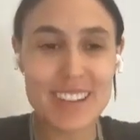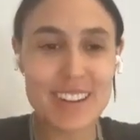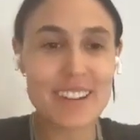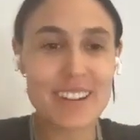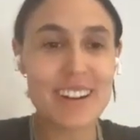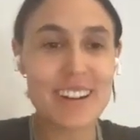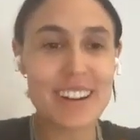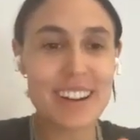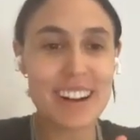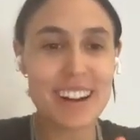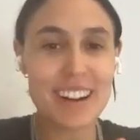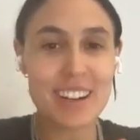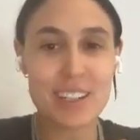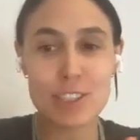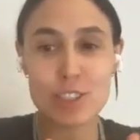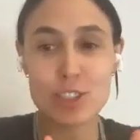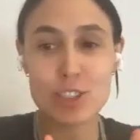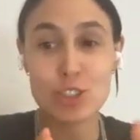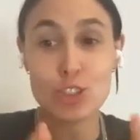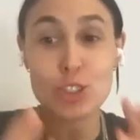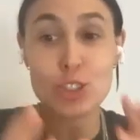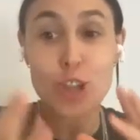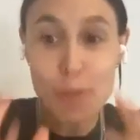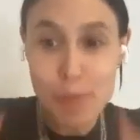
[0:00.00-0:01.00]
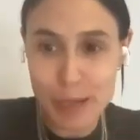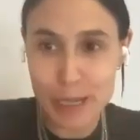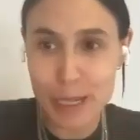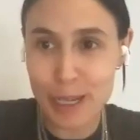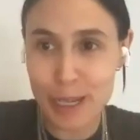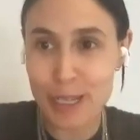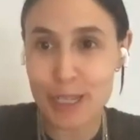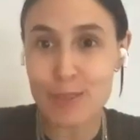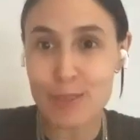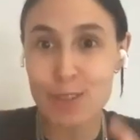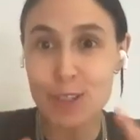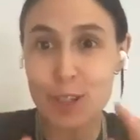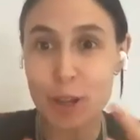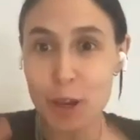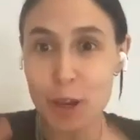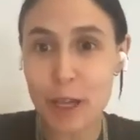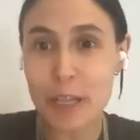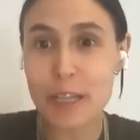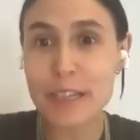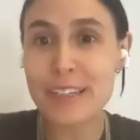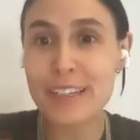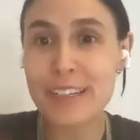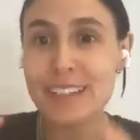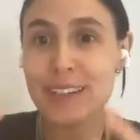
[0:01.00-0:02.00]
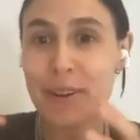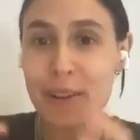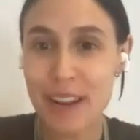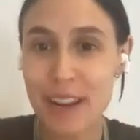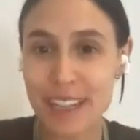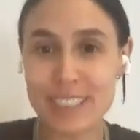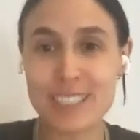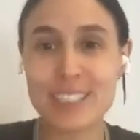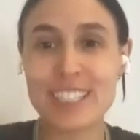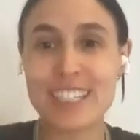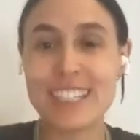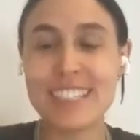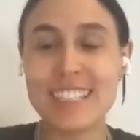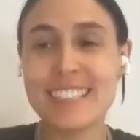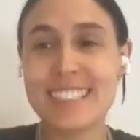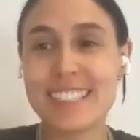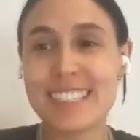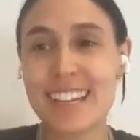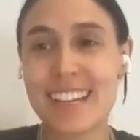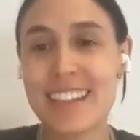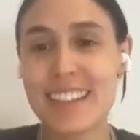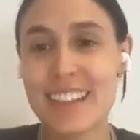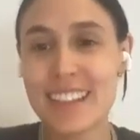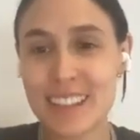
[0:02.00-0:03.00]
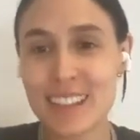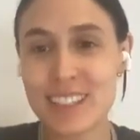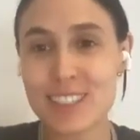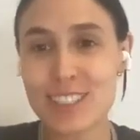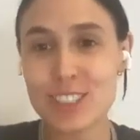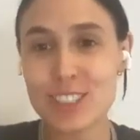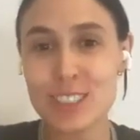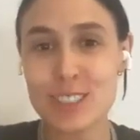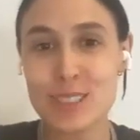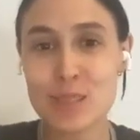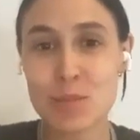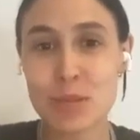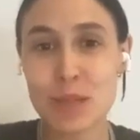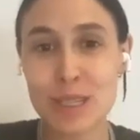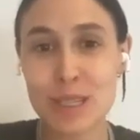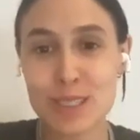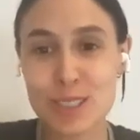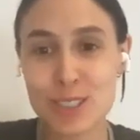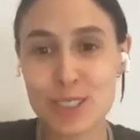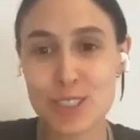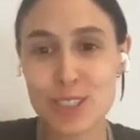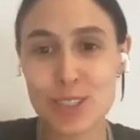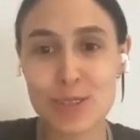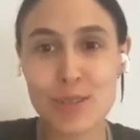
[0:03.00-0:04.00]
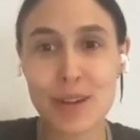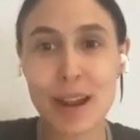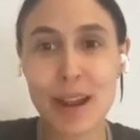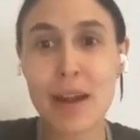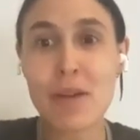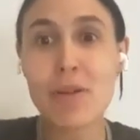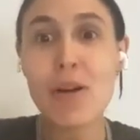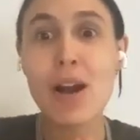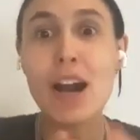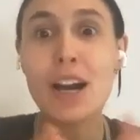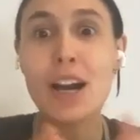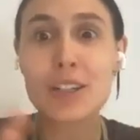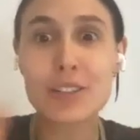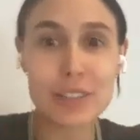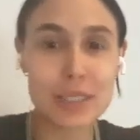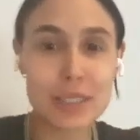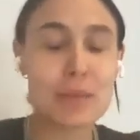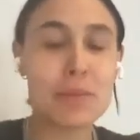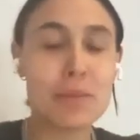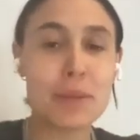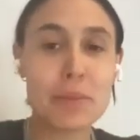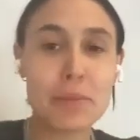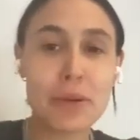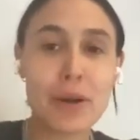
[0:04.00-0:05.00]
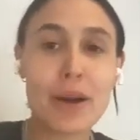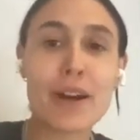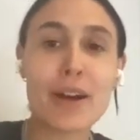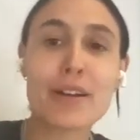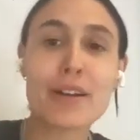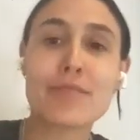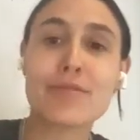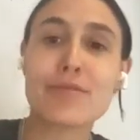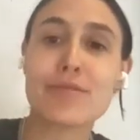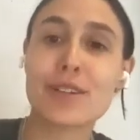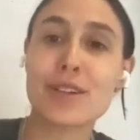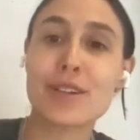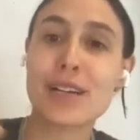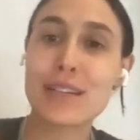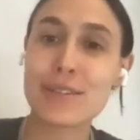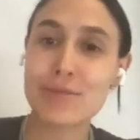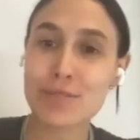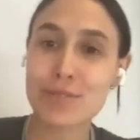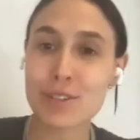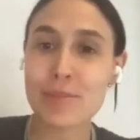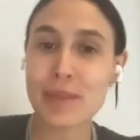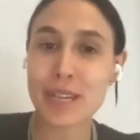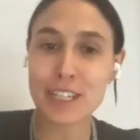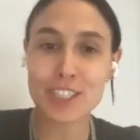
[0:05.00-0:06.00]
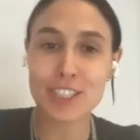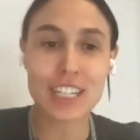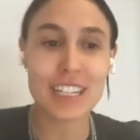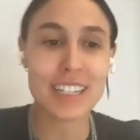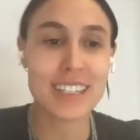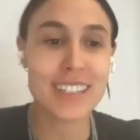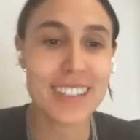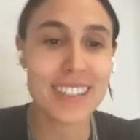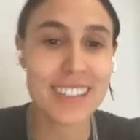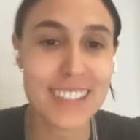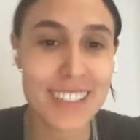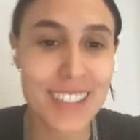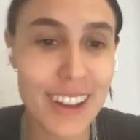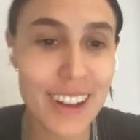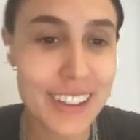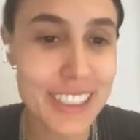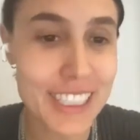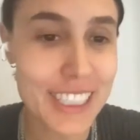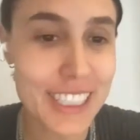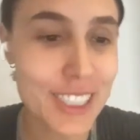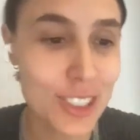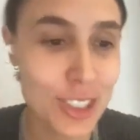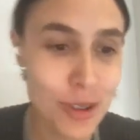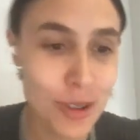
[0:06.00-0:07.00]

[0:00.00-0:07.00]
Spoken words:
There are so many good questions, and I think that just speaks to how hungry people are for information and knowledge.